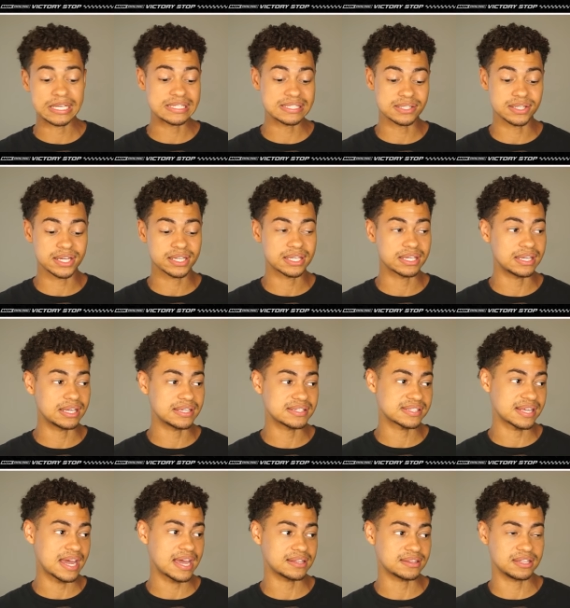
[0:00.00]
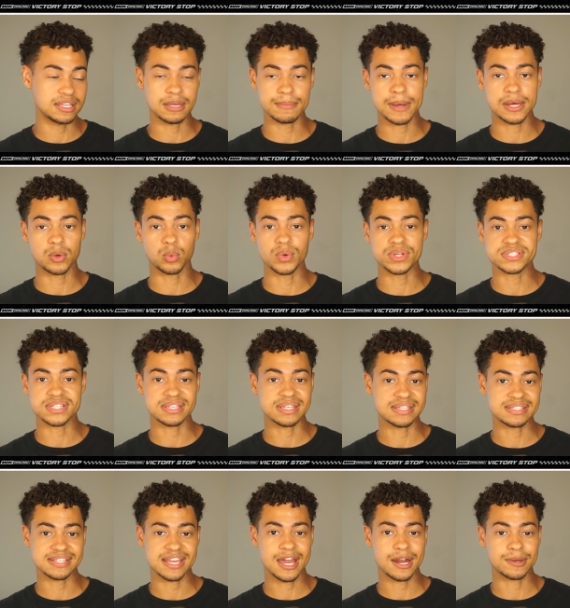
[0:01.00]
he's lucky he's had the amount of wins that
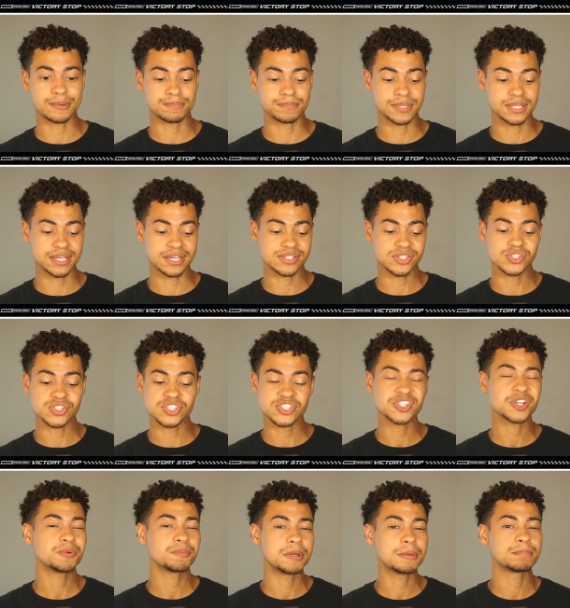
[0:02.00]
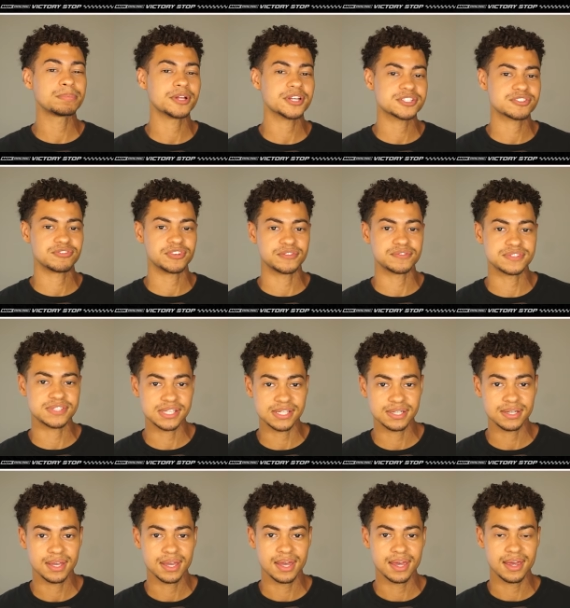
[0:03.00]
he's had, it because to still be plus
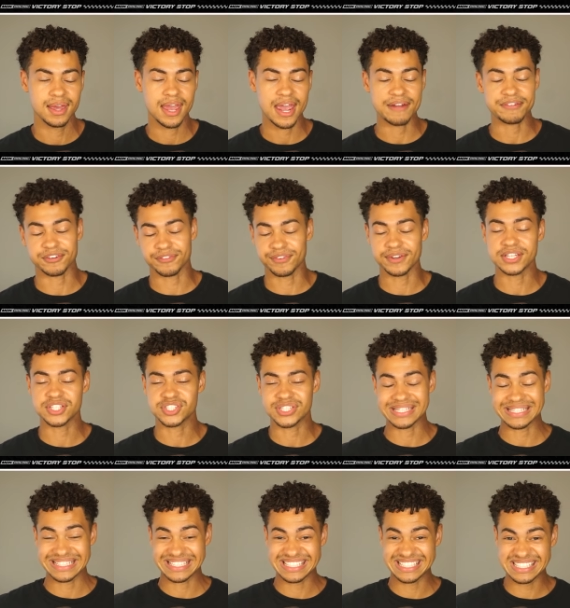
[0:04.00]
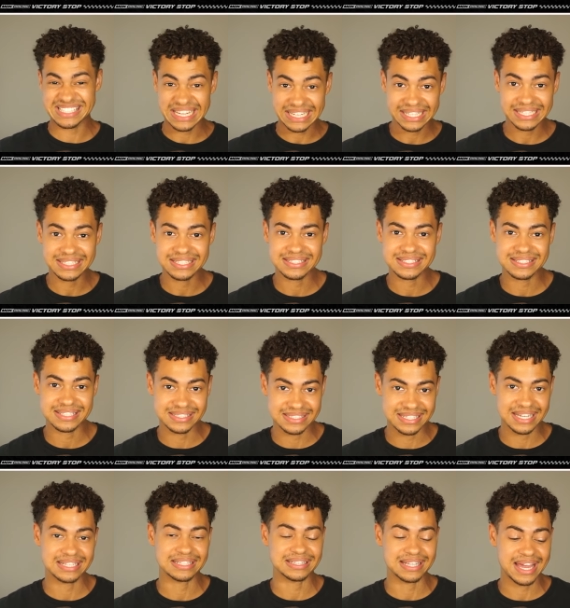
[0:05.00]
fifteen after finishing second to
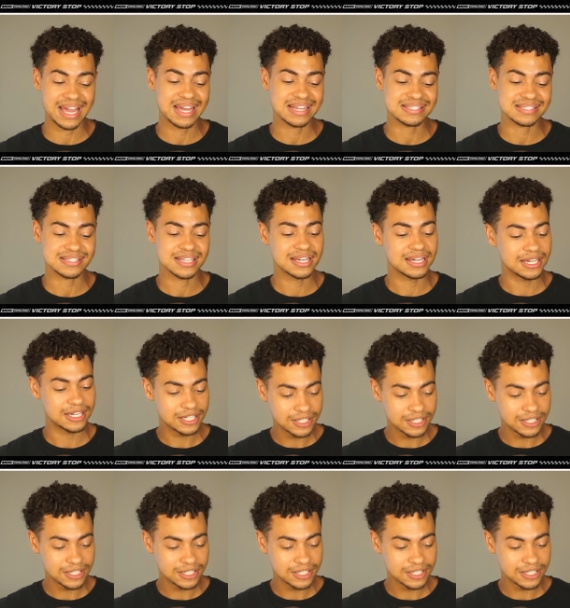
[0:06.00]
dead last,